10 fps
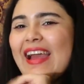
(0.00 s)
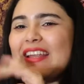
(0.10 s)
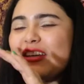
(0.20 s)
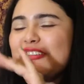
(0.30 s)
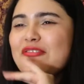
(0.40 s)

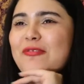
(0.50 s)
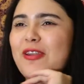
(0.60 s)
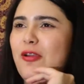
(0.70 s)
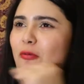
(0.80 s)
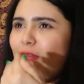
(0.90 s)
I knew
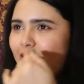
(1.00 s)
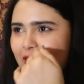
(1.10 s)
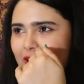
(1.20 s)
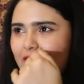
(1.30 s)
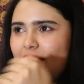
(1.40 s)
what I
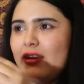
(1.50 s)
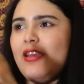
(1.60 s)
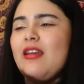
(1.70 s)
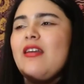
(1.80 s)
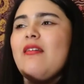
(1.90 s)
wanted,
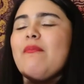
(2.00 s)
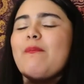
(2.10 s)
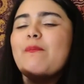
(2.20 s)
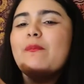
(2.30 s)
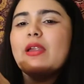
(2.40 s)

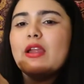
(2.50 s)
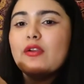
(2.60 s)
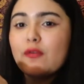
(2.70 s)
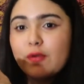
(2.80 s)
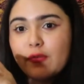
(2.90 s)
but I
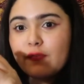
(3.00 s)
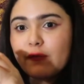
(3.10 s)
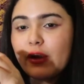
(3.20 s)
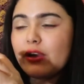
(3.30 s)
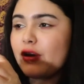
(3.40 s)
couldn't
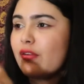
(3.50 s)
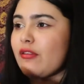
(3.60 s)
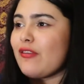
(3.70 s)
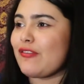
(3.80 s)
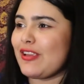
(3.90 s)
find it
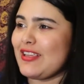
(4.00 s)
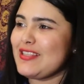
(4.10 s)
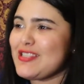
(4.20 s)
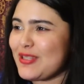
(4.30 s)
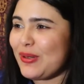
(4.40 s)
on the freaking
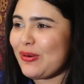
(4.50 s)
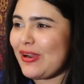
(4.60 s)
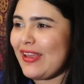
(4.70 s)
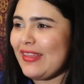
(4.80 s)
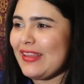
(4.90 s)

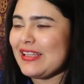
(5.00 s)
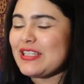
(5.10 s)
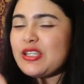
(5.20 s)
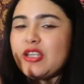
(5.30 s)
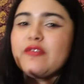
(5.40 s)
store, and
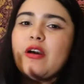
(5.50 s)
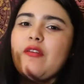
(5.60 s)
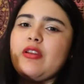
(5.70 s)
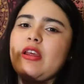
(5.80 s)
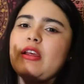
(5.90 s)
then she
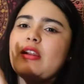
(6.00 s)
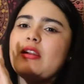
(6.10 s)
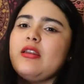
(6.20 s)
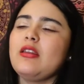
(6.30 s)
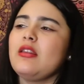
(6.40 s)
found it.
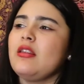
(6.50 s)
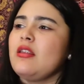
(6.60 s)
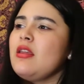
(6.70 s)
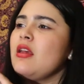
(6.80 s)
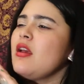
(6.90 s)

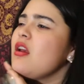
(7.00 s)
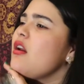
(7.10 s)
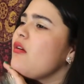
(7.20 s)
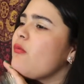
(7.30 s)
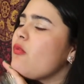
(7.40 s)

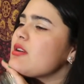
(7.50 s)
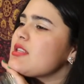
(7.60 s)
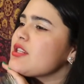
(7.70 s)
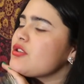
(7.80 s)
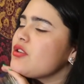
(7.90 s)
What
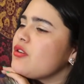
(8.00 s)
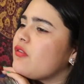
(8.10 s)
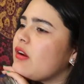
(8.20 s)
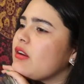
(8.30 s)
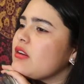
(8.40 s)
section do you
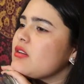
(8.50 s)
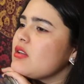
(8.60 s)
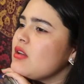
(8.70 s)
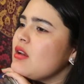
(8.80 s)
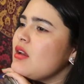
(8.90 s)
find it?
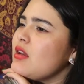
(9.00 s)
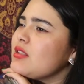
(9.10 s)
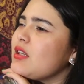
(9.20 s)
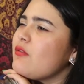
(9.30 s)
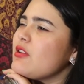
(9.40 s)

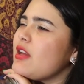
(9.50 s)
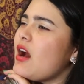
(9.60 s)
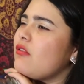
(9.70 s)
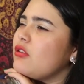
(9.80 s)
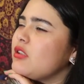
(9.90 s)
It's like where they
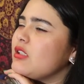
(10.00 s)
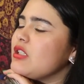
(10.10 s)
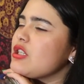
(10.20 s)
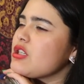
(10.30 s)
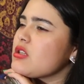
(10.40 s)
have all the
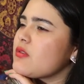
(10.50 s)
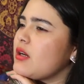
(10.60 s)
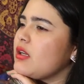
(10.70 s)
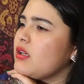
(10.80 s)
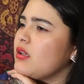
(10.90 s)
dishes,
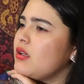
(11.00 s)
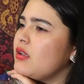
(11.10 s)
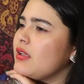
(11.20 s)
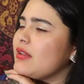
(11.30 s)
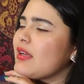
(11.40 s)
right?
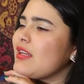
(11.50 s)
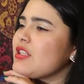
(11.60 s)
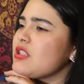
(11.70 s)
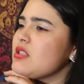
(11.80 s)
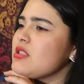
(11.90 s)
Like the
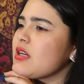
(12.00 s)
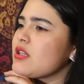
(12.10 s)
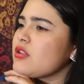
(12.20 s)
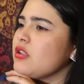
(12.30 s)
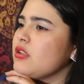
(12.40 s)
kitchen
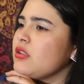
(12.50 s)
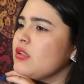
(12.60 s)
section.